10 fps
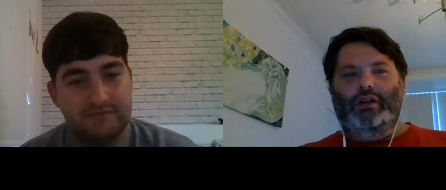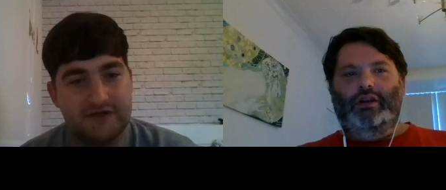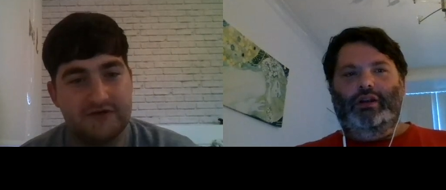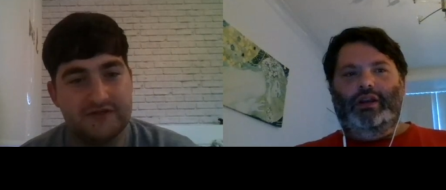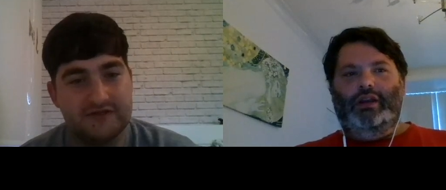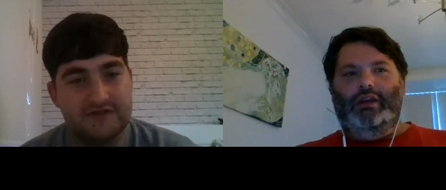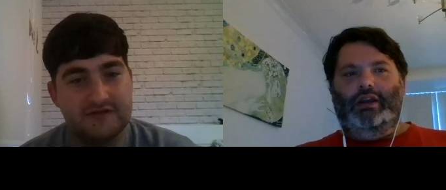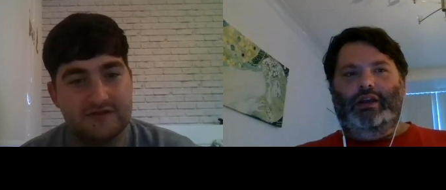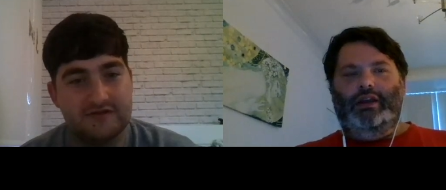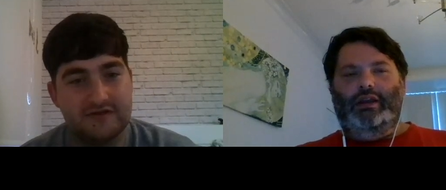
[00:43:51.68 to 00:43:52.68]
Speaker 1: Brilliant.
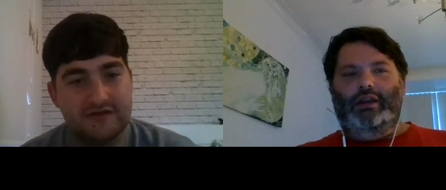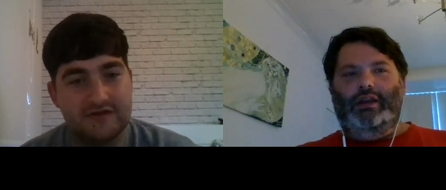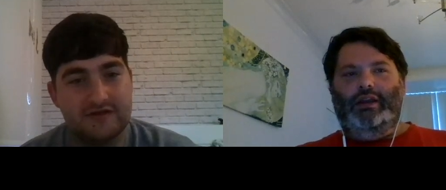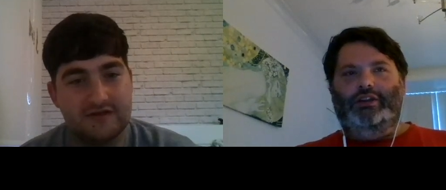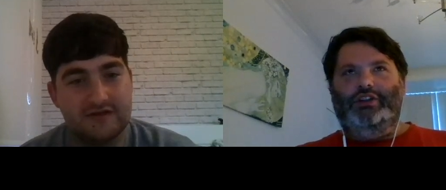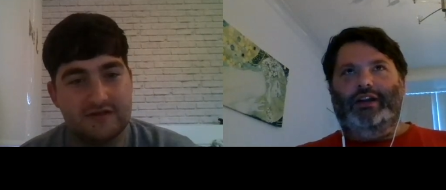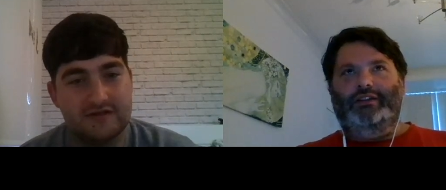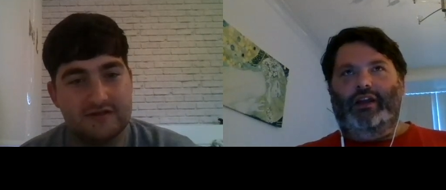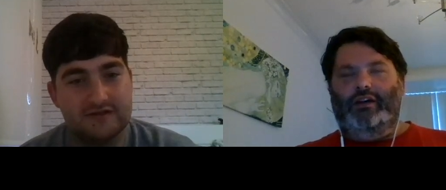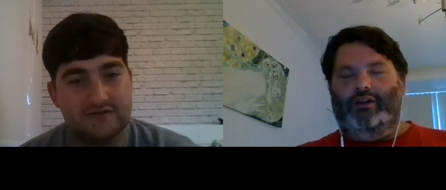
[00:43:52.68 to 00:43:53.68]
Uh, and
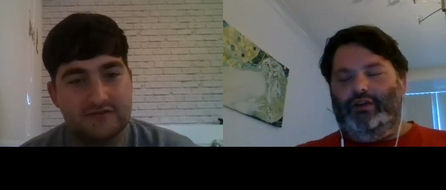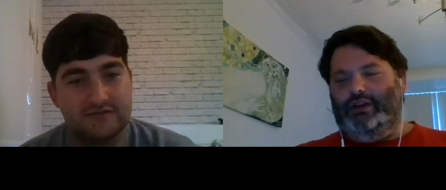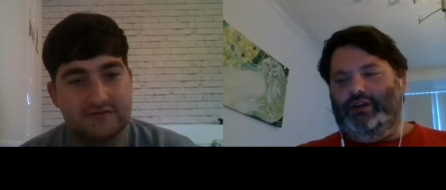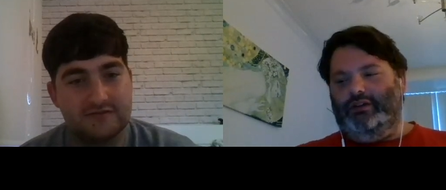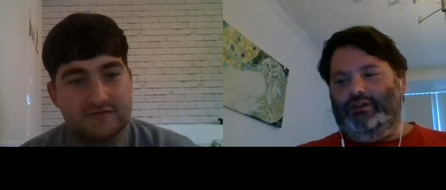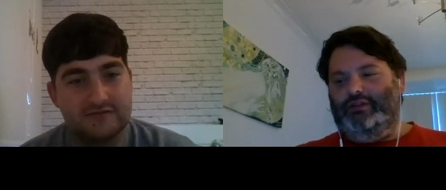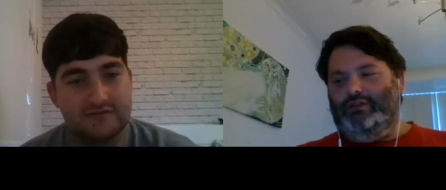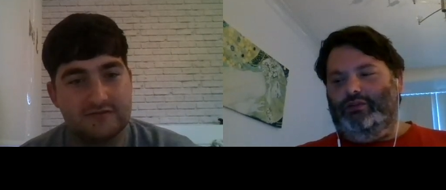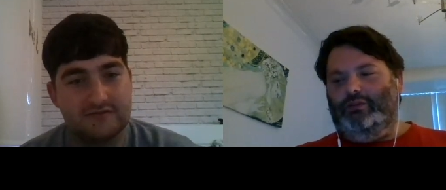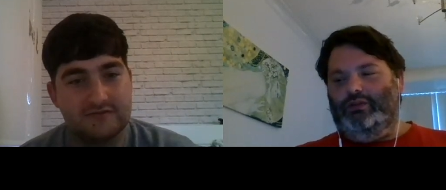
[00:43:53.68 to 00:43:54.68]
Jack's got another year
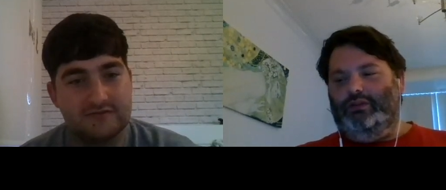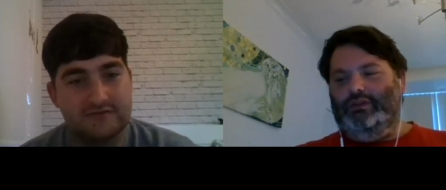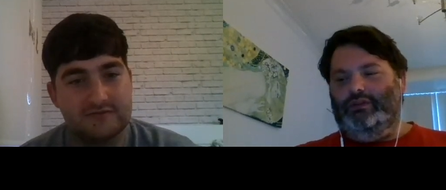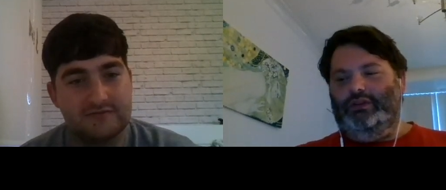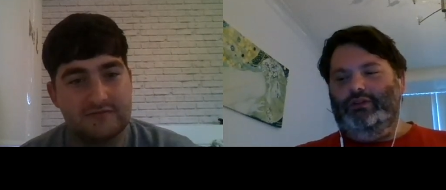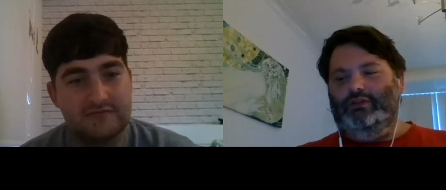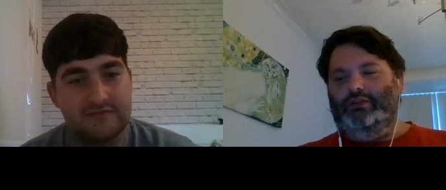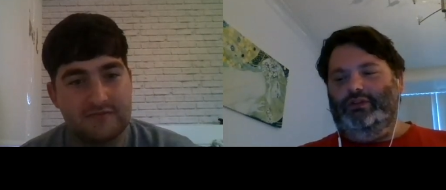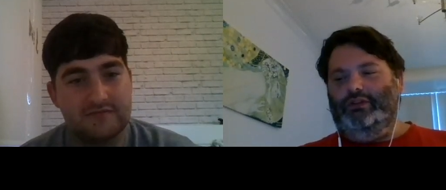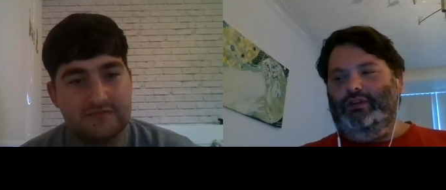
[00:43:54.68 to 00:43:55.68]
to go until he
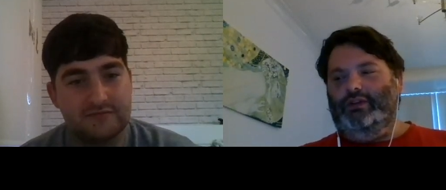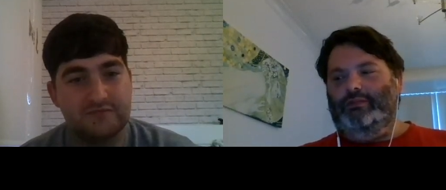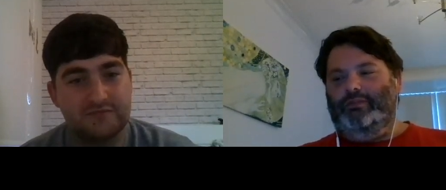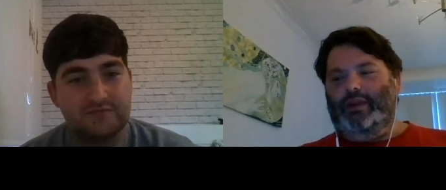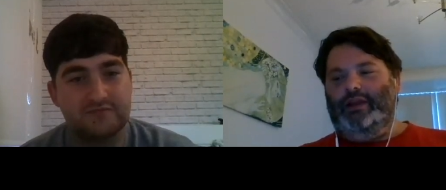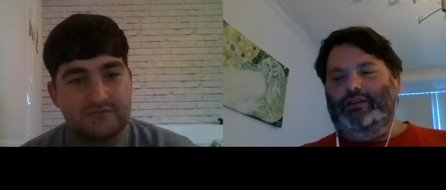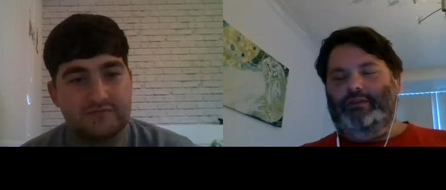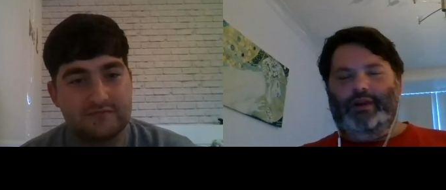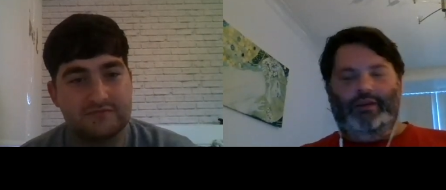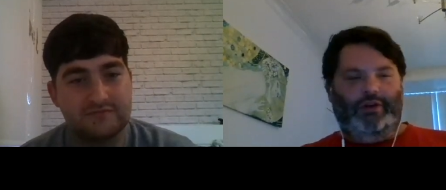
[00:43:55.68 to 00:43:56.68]
goes to
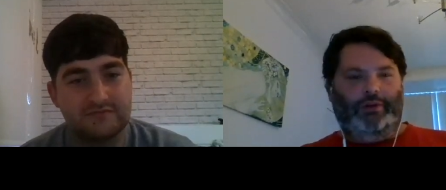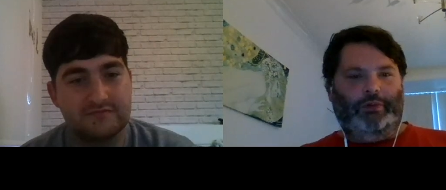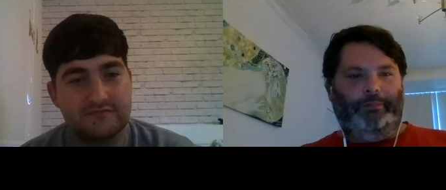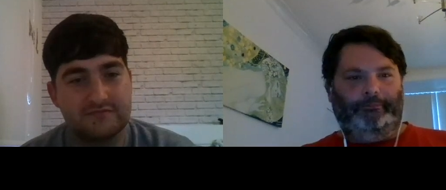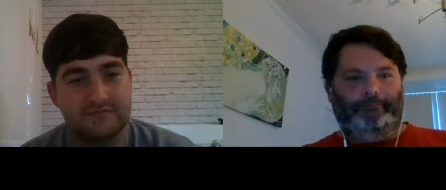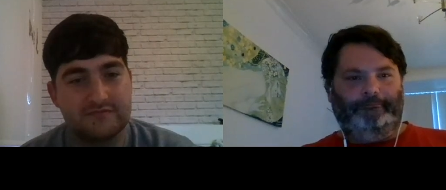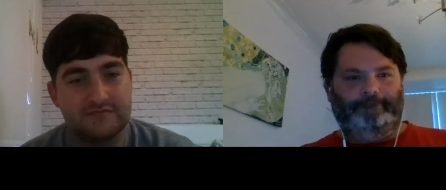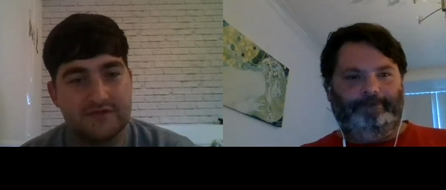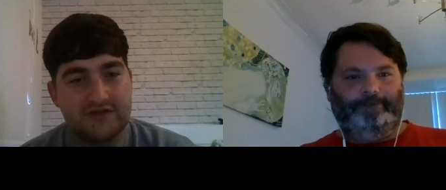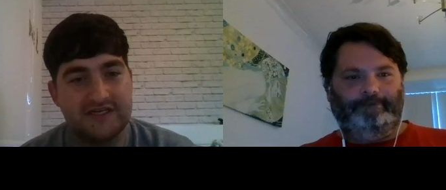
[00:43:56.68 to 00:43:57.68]
into primary one.
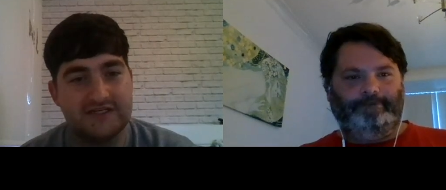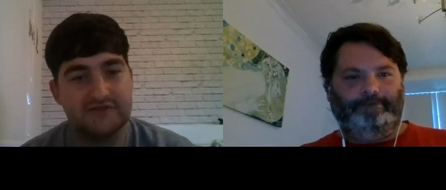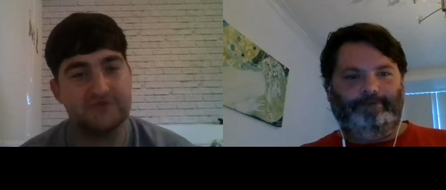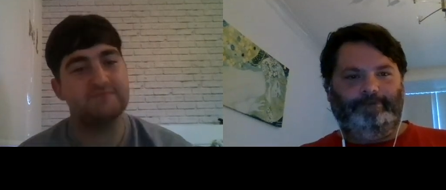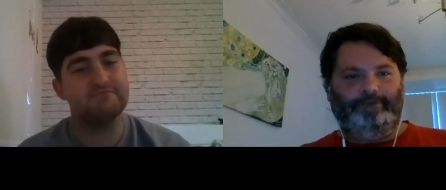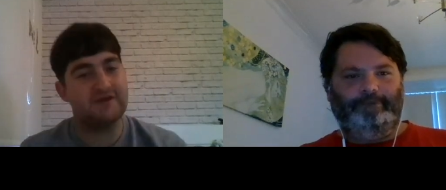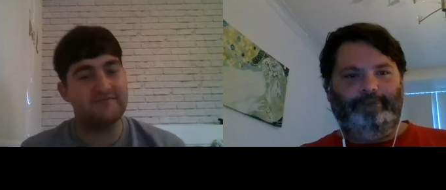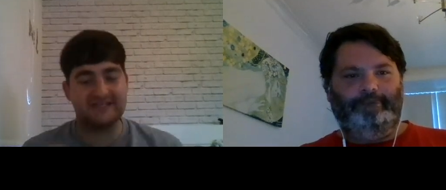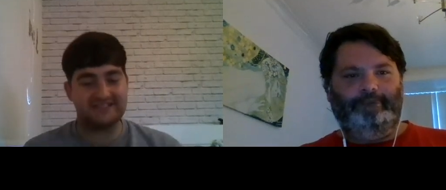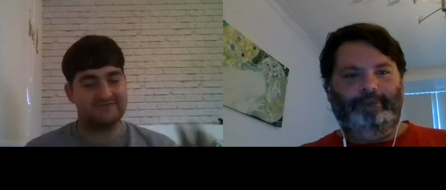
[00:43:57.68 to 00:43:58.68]
Speaker 2: Okay, so
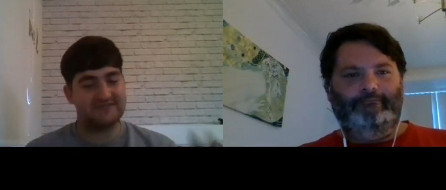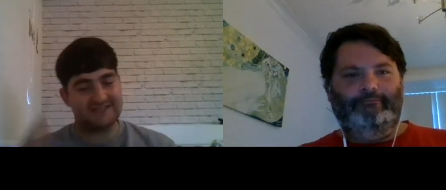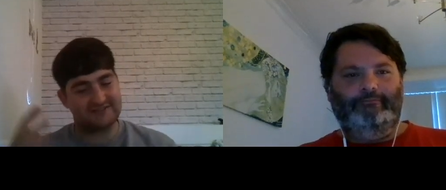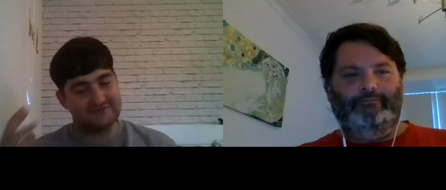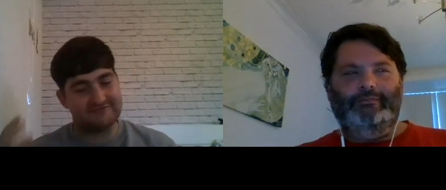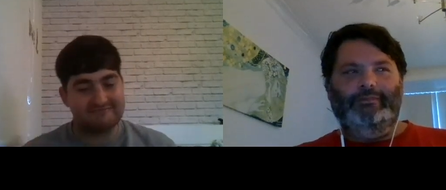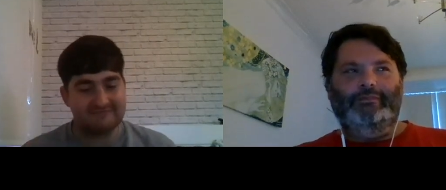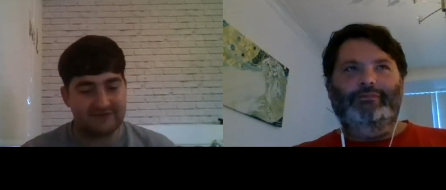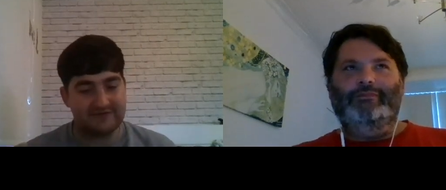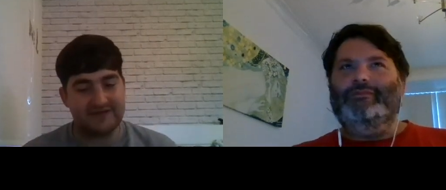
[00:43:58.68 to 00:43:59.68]
maybe some of this will
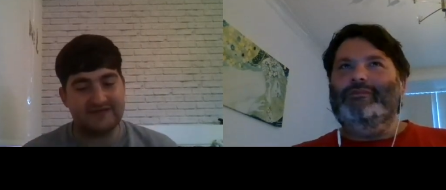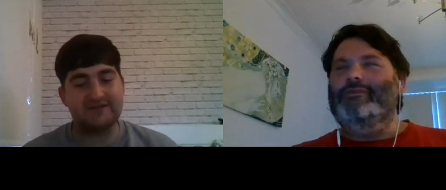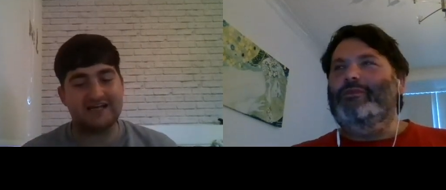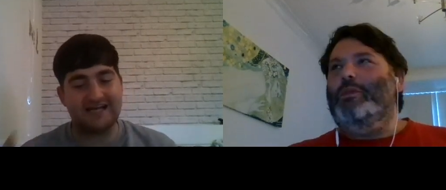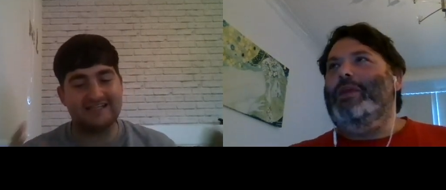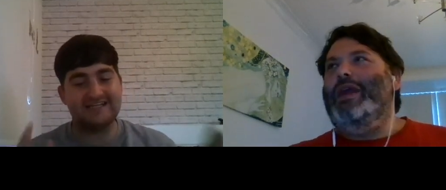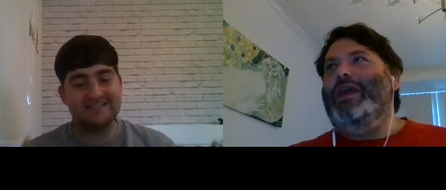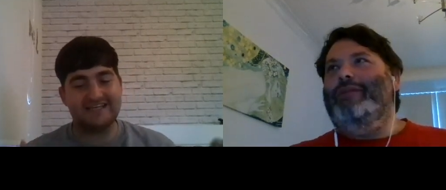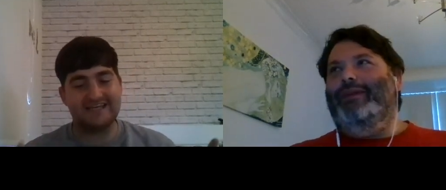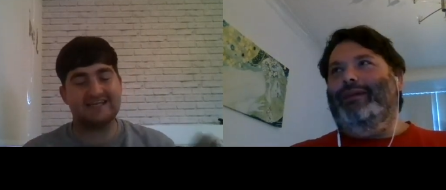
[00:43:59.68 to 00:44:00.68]
come to mind, but I
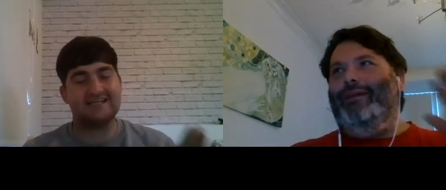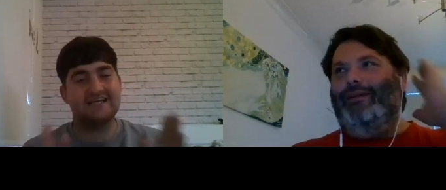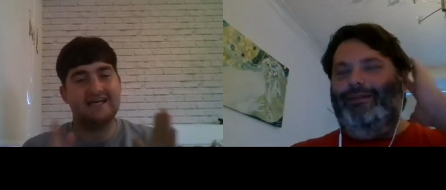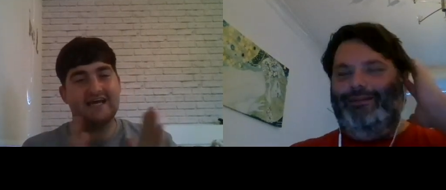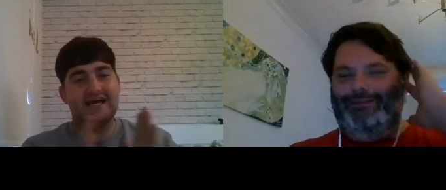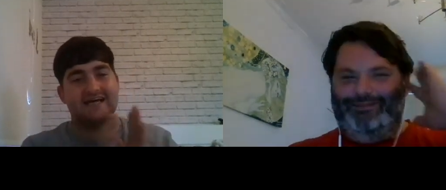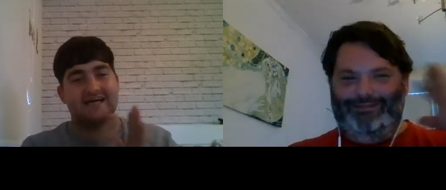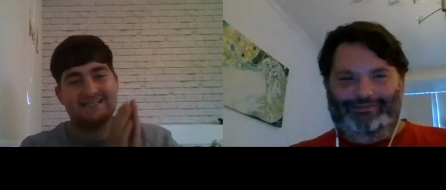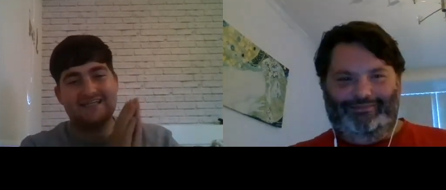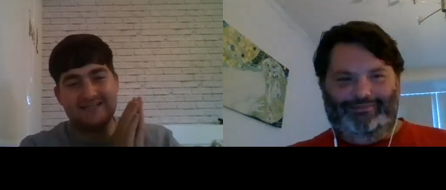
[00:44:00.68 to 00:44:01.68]
did kind of, I
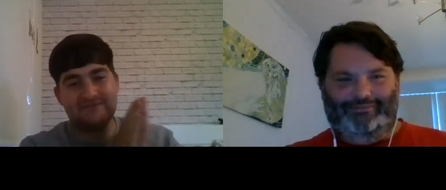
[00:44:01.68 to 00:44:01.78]
did kind of